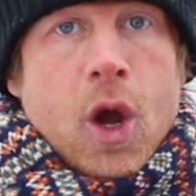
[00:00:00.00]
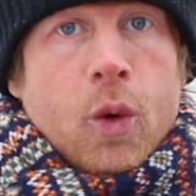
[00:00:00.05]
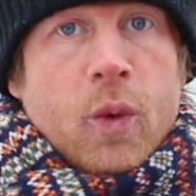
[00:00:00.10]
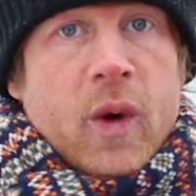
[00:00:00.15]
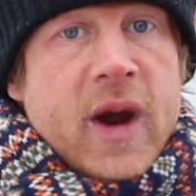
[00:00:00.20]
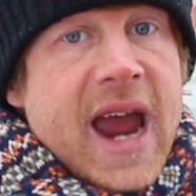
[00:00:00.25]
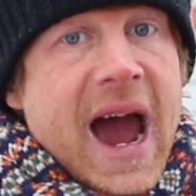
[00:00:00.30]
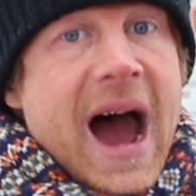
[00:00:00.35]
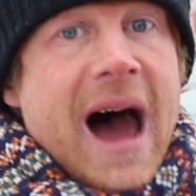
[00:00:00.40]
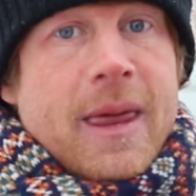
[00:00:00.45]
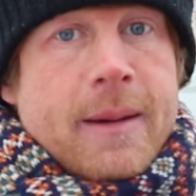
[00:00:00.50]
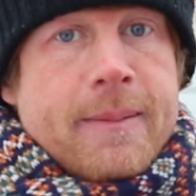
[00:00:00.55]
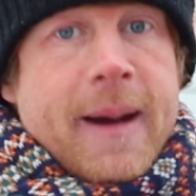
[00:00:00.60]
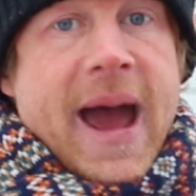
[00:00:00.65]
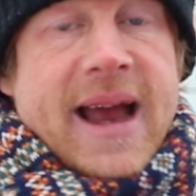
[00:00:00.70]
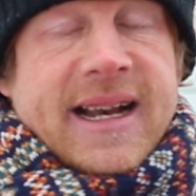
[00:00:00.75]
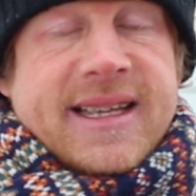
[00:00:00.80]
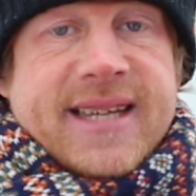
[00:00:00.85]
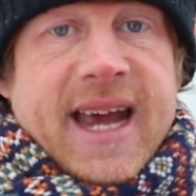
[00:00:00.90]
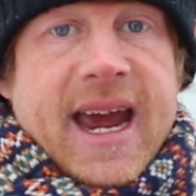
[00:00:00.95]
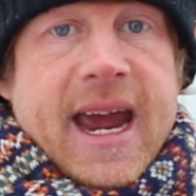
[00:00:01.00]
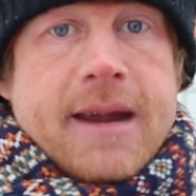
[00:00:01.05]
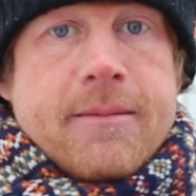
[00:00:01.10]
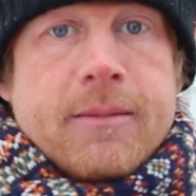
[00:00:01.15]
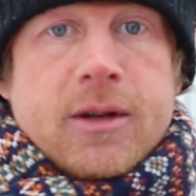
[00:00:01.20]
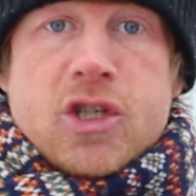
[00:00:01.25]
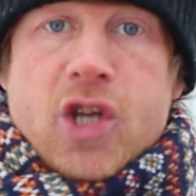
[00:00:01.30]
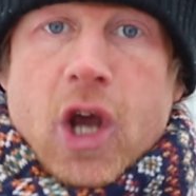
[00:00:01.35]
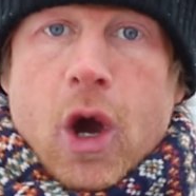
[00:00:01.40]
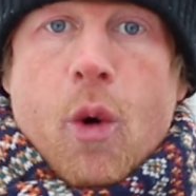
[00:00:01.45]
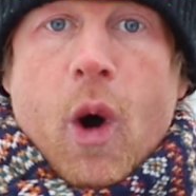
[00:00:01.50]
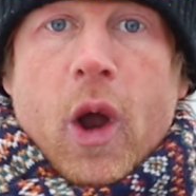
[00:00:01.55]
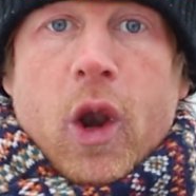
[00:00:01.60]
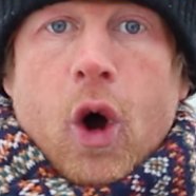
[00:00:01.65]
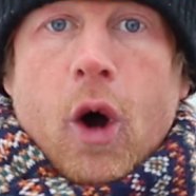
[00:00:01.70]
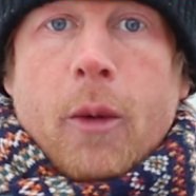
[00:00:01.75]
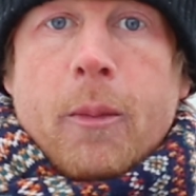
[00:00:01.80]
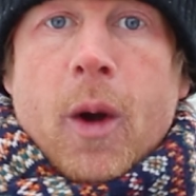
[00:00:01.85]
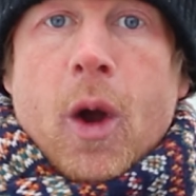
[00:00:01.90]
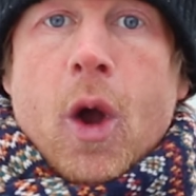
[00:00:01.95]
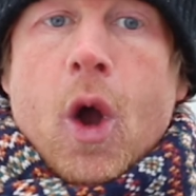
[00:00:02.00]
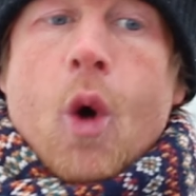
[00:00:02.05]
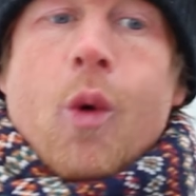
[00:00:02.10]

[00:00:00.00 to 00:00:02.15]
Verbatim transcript: we are the better team, 2 1 up.